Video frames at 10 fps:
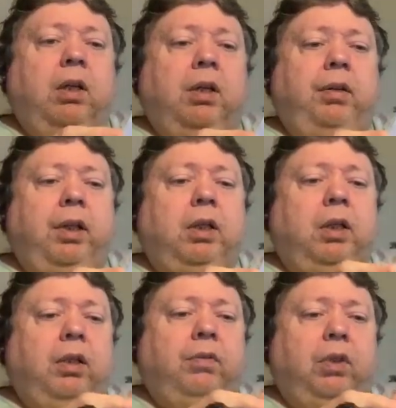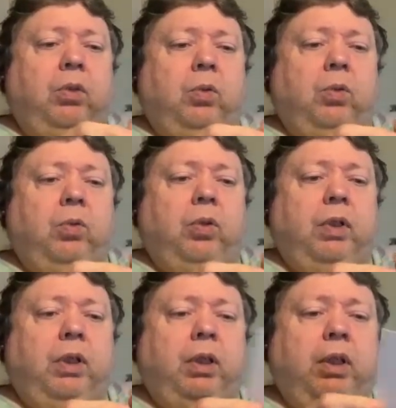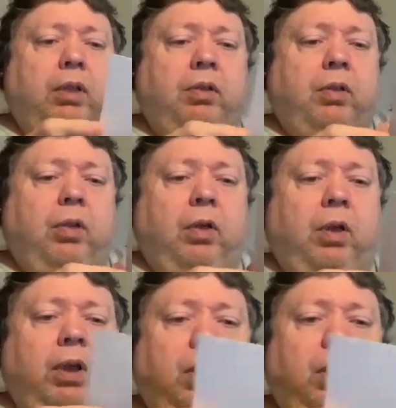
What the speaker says: Thinking of you. Nice card.